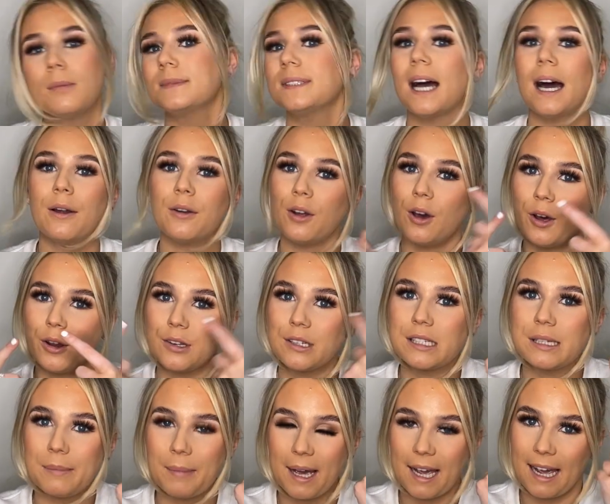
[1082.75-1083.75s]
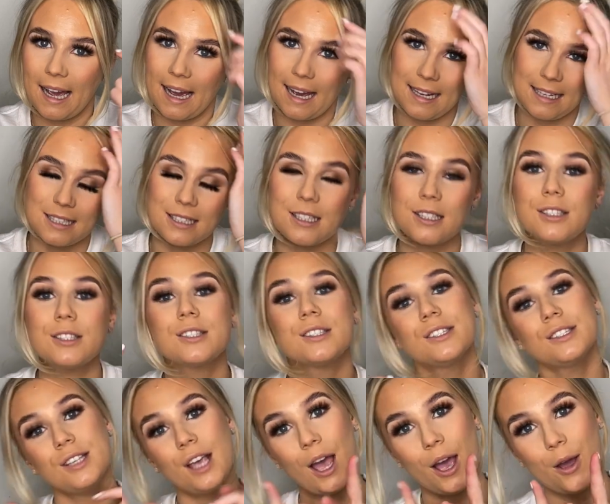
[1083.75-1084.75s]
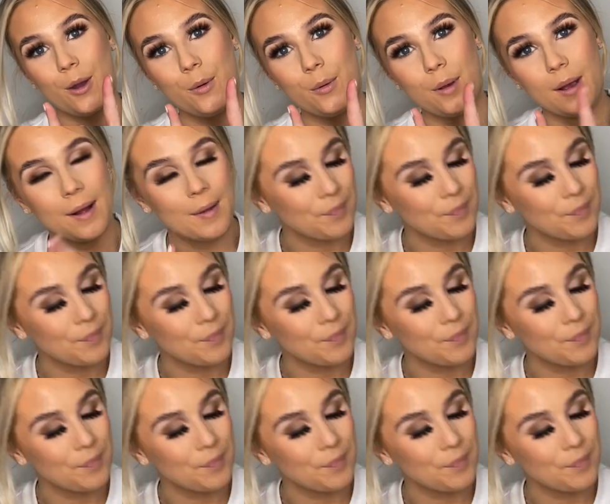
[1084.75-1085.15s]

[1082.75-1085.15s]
down onto my eyes. So,